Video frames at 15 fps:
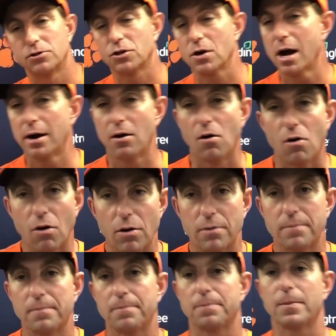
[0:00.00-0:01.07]
know, they're trying
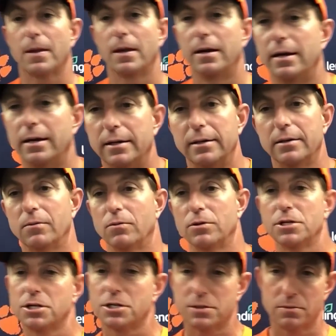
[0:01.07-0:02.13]
hard and
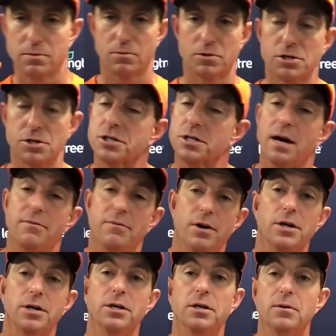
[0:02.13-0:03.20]
we're just
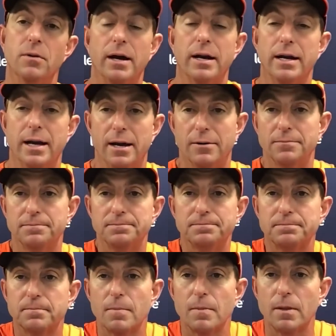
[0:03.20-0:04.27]
not very good right
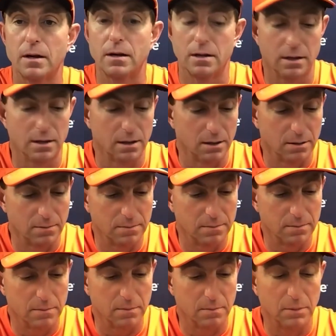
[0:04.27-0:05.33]
now.
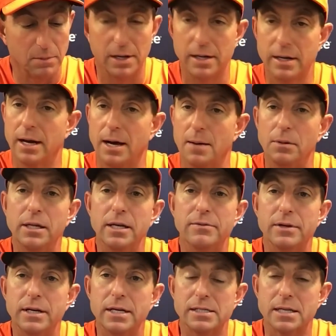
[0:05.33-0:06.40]
But I
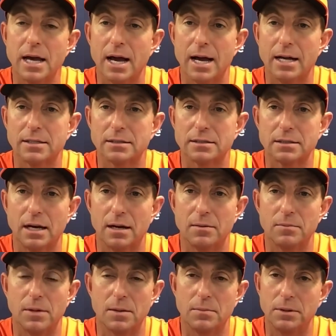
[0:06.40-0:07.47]
believe in these guys.
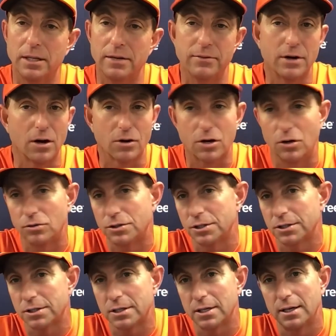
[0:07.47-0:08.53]
I believe in our
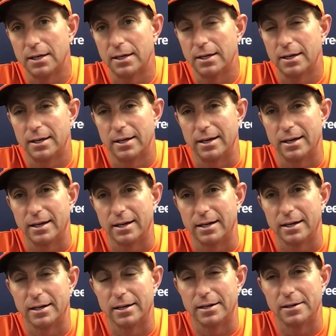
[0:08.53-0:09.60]
coaches.
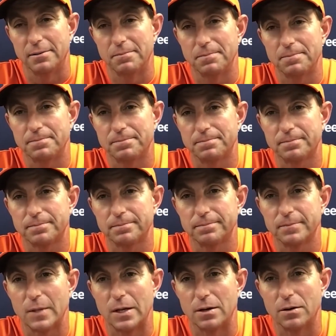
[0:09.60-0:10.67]
And,
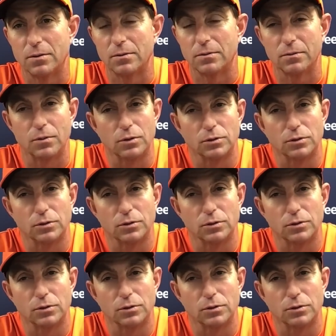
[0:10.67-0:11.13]
you know,